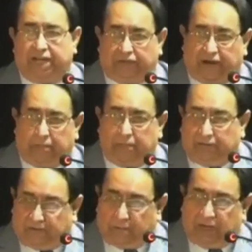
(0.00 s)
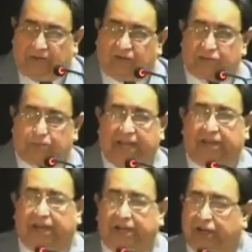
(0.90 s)
when that family was
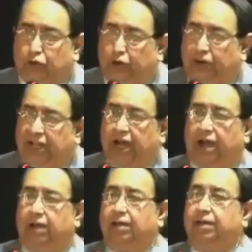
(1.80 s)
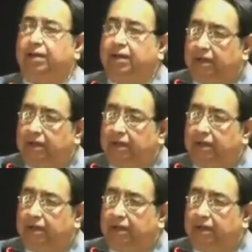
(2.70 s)
migrating to India,